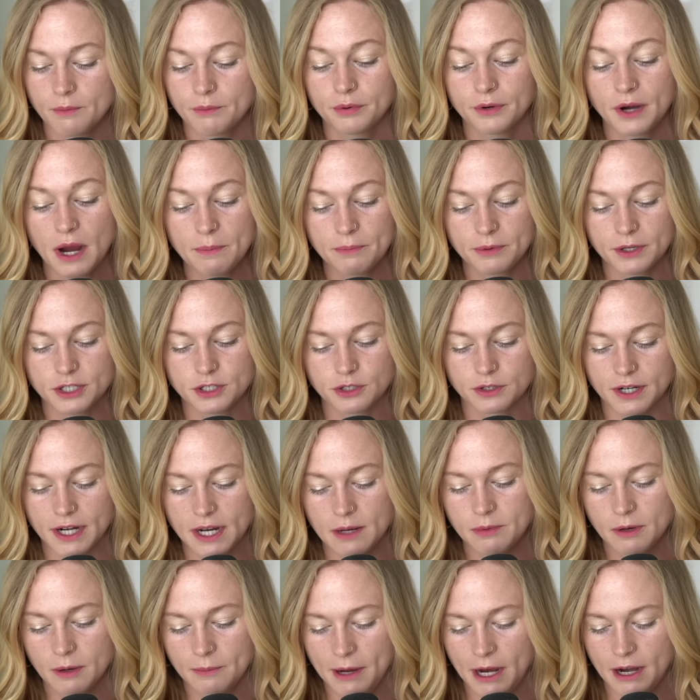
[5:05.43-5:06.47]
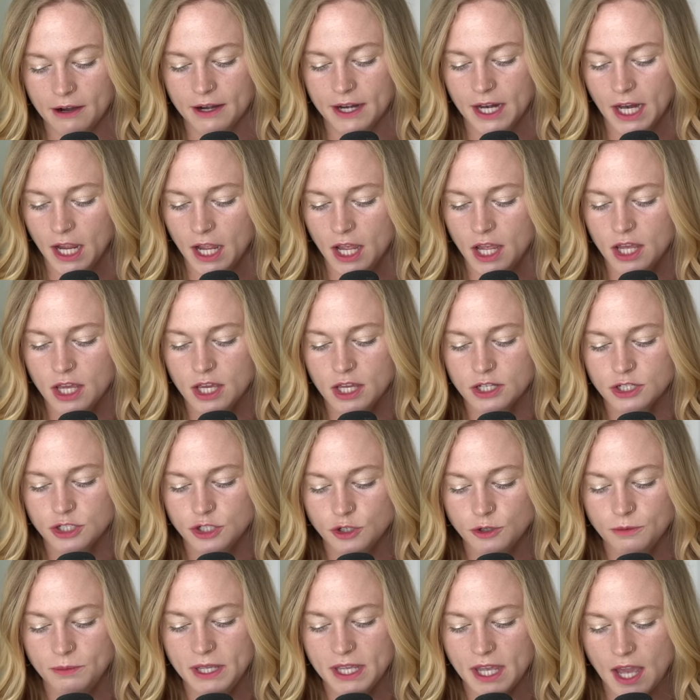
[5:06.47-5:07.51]
preparatory preparing
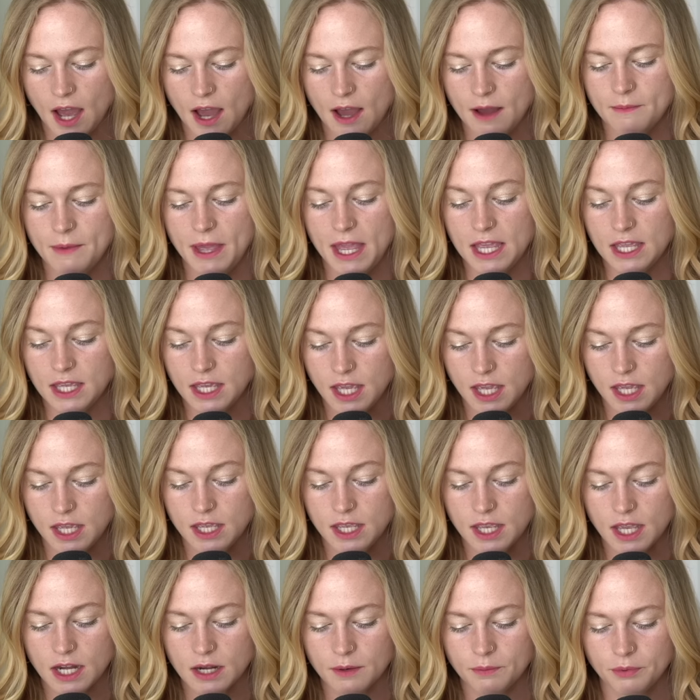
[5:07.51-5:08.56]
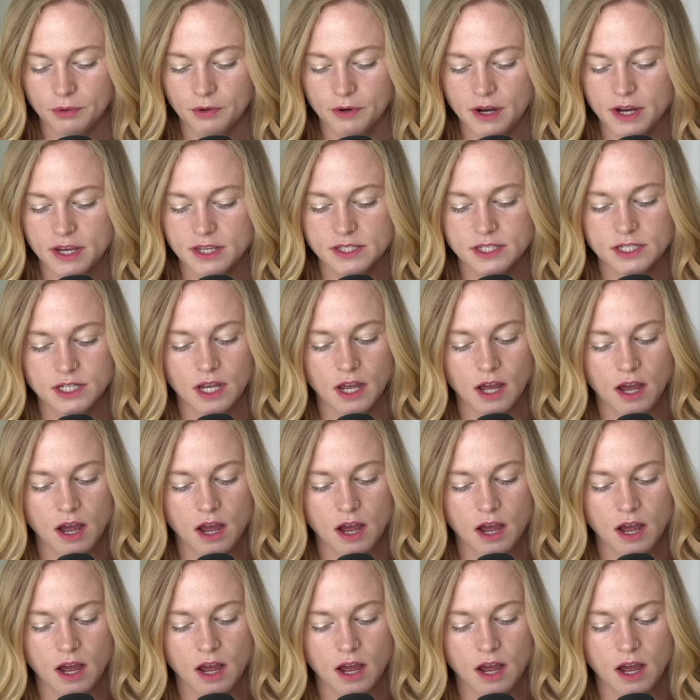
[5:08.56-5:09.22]
to become a king and a priest